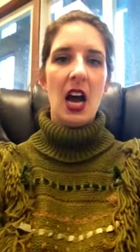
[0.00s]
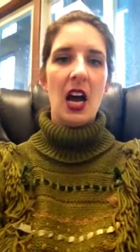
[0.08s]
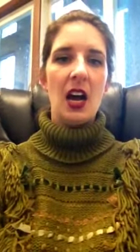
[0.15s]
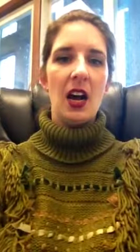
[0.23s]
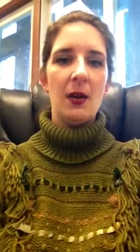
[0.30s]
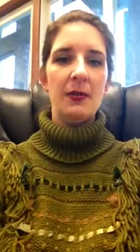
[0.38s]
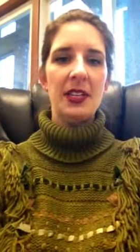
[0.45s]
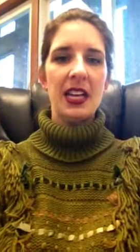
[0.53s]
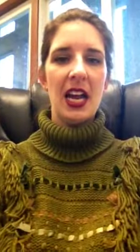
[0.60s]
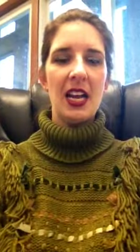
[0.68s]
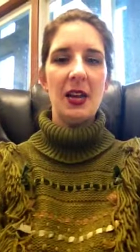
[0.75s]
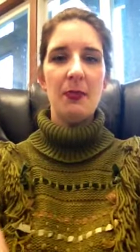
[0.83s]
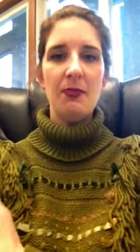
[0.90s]
to
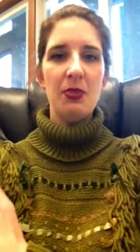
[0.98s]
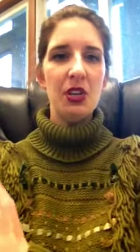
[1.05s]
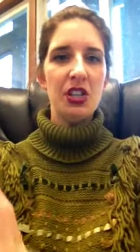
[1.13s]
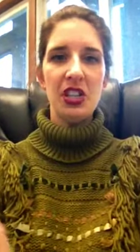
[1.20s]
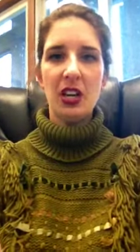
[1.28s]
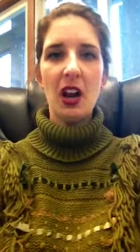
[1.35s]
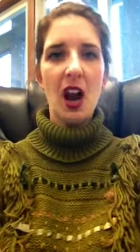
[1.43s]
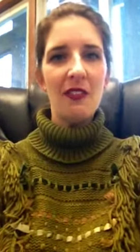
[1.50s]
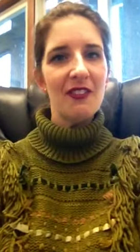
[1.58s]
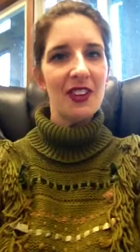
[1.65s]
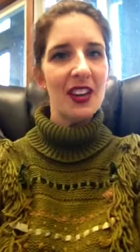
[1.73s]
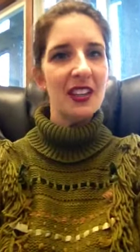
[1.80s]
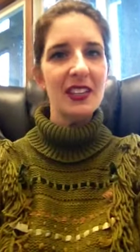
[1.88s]
kind of push their
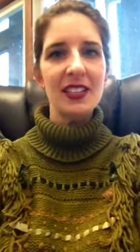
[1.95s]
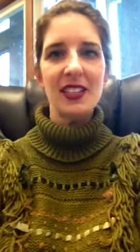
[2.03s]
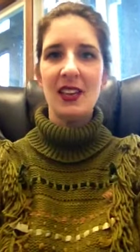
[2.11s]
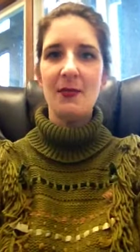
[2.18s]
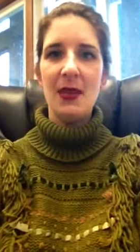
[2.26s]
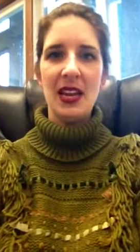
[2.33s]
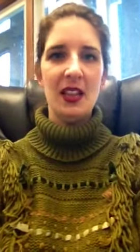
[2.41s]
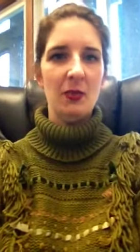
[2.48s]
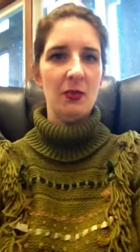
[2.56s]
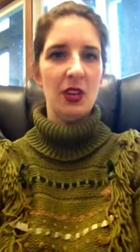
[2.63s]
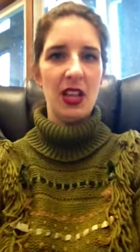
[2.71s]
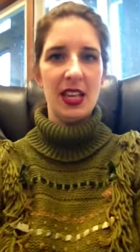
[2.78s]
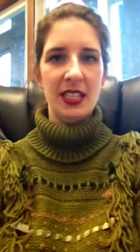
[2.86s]
confidence and make them
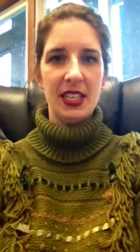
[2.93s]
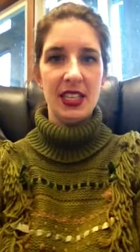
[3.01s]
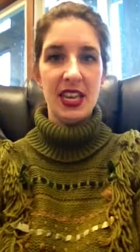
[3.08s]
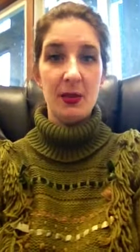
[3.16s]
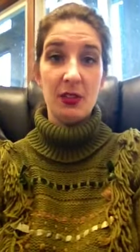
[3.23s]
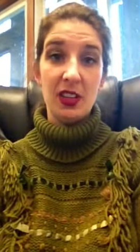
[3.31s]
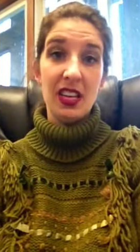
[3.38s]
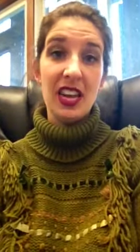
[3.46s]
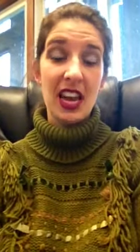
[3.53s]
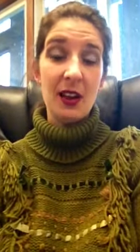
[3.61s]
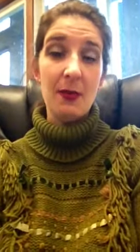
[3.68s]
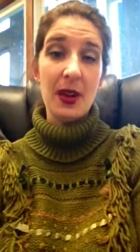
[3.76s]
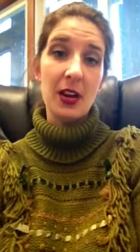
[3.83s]
realize that they really
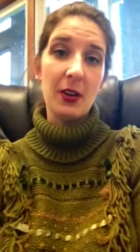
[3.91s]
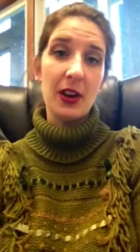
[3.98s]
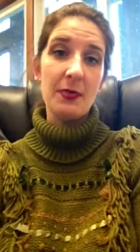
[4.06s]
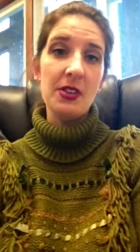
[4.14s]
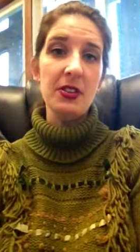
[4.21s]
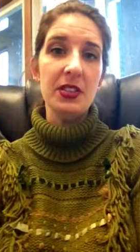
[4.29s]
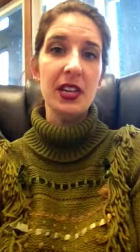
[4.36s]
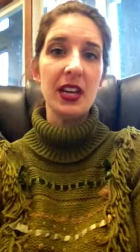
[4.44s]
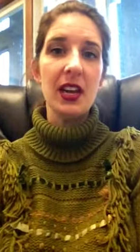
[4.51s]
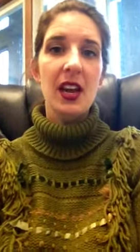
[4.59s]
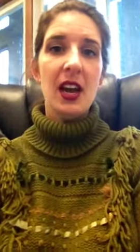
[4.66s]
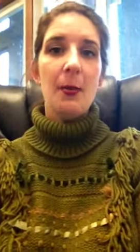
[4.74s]
can make great music.